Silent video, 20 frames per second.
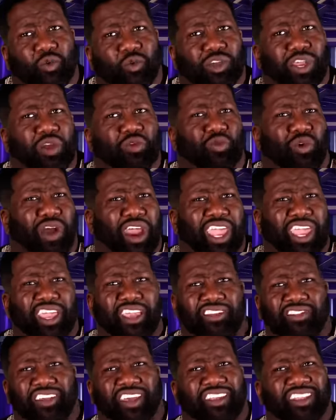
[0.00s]
When it
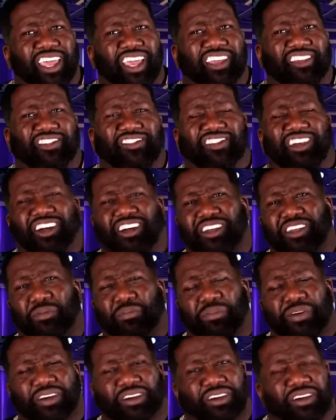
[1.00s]
rains, they get stuck in the
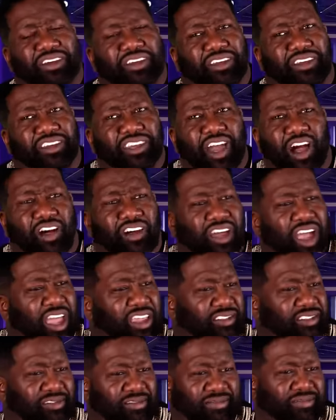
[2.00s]
mud. Y'all
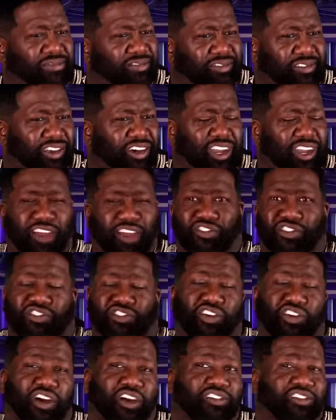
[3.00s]
got good
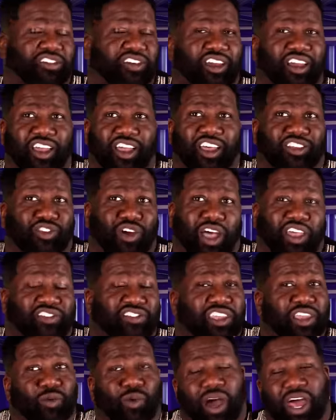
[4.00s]
infrastructure. So I
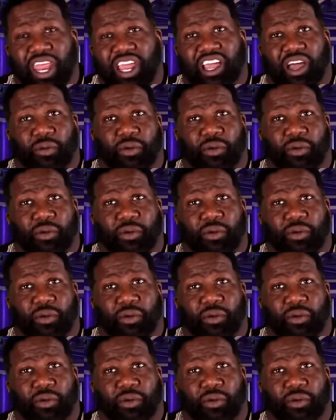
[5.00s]
see why they